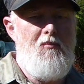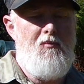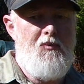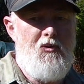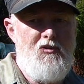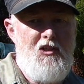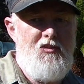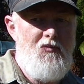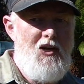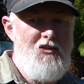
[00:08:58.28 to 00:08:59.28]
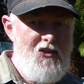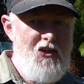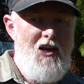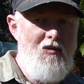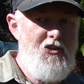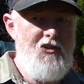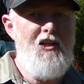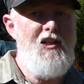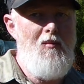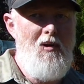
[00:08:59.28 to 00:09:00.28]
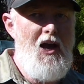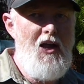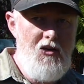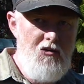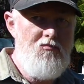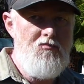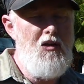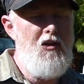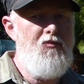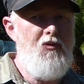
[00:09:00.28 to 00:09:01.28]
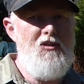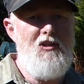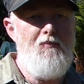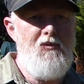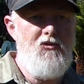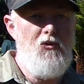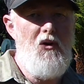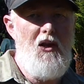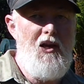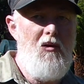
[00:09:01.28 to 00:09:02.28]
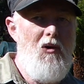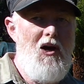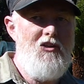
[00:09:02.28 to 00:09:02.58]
because let's face it, you have to dig them out and it frees up the soil anyway,